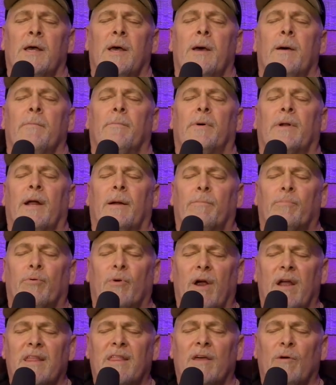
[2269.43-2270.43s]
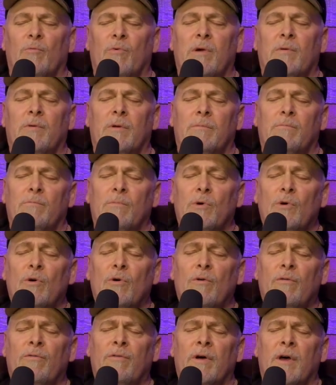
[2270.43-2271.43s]
But I pray that we would
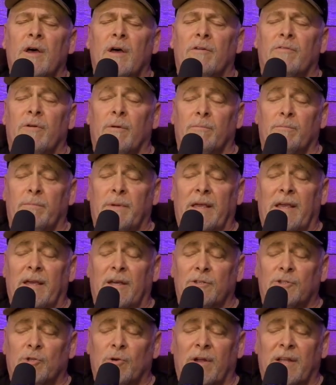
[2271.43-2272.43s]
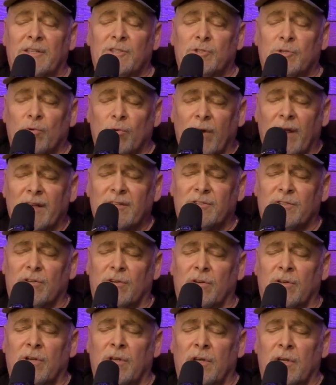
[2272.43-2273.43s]
move from being a
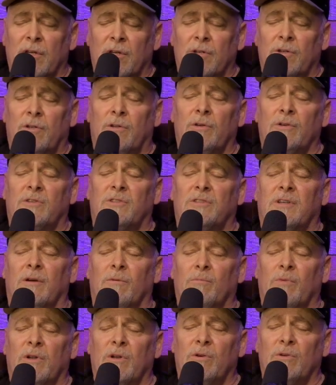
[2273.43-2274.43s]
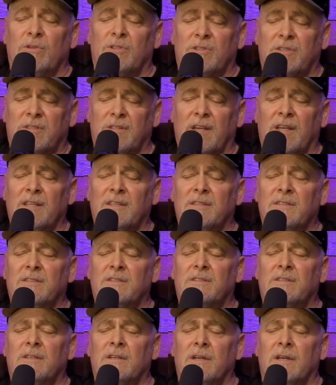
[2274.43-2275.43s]
transgressor to someone who
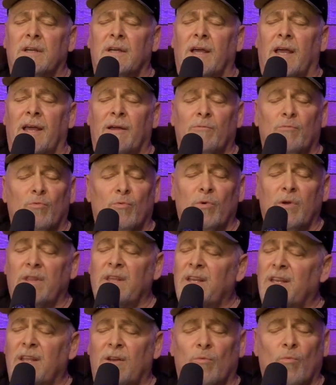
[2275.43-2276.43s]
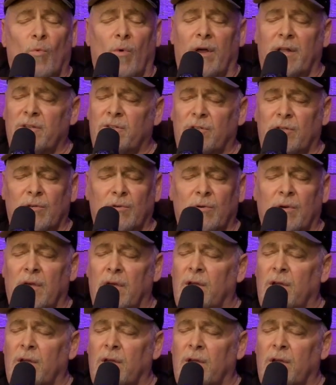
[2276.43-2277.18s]
sins and really didn't want to,